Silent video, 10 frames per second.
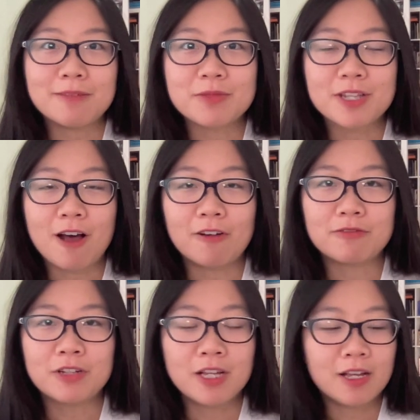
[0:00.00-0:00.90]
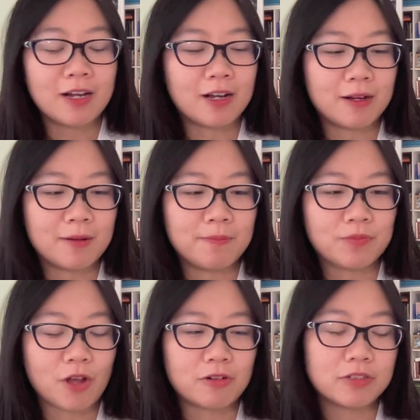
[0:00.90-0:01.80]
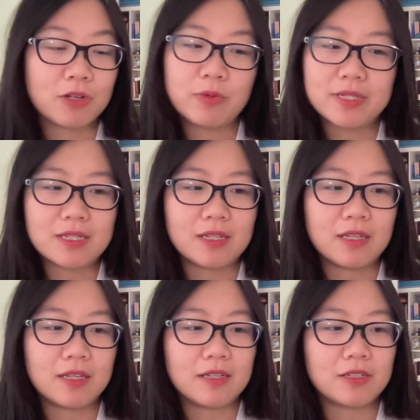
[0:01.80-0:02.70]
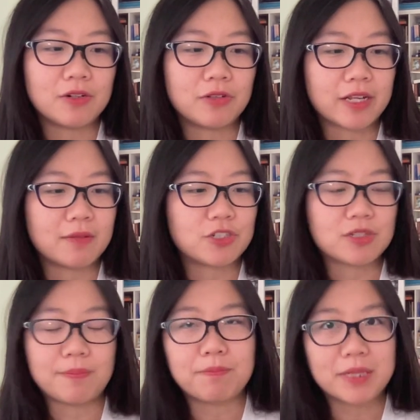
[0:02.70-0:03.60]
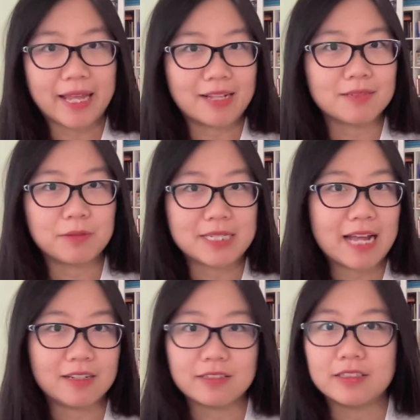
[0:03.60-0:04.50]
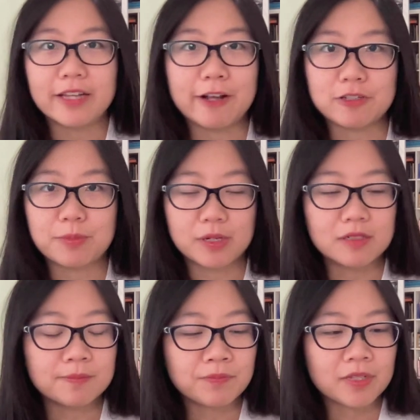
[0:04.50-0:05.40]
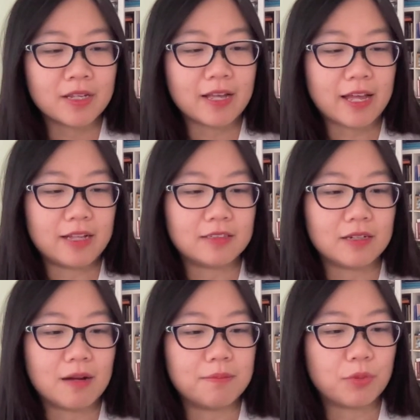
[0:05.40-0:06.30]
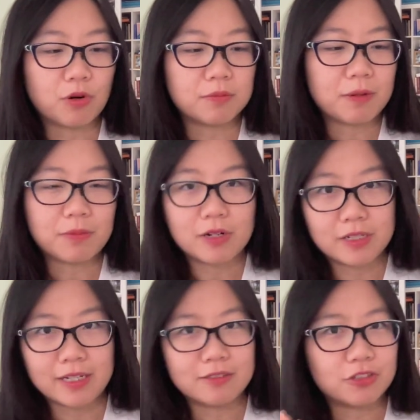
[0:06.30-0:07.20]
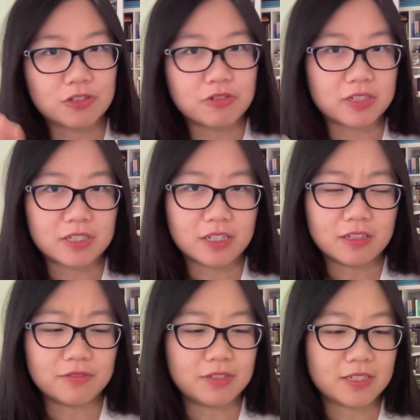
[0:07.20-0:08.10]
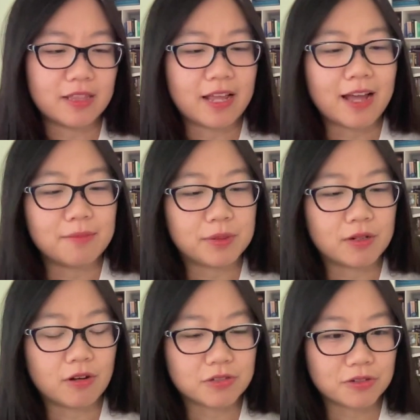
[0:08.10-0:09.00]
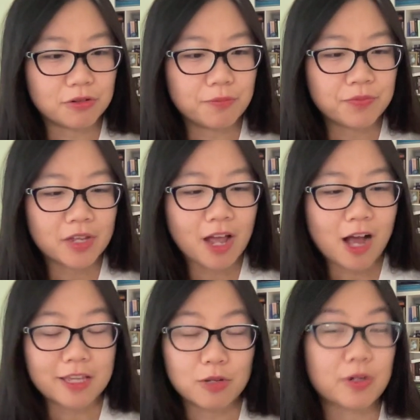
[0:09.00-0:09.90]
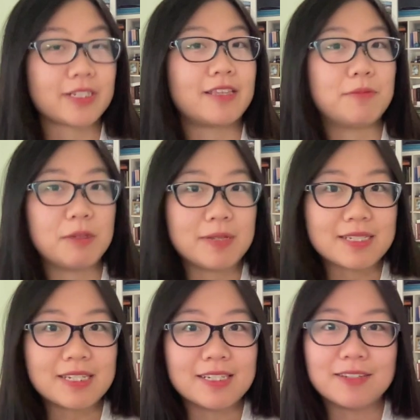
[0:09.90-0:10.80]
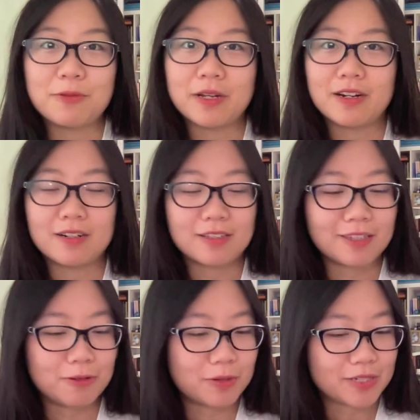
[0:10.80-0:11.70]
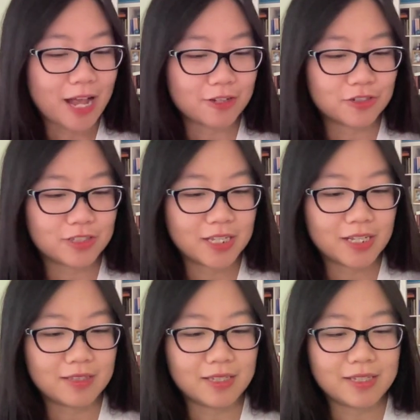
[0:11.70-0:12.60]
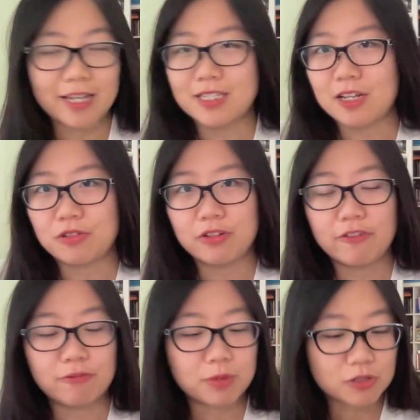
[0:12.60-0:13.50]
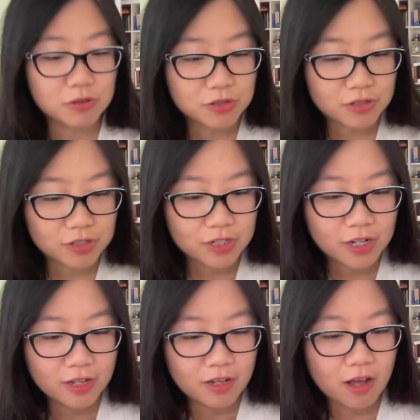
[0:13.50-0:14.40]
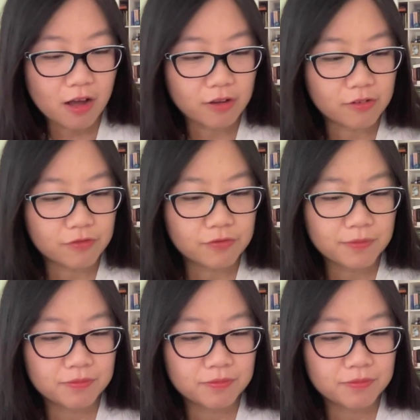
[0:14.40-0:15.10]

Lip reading: himself, not only was he, like just a plant botanical expert and board member and just trustee of this and that, but also he worked at the BBC, where he was actually the executive producer of,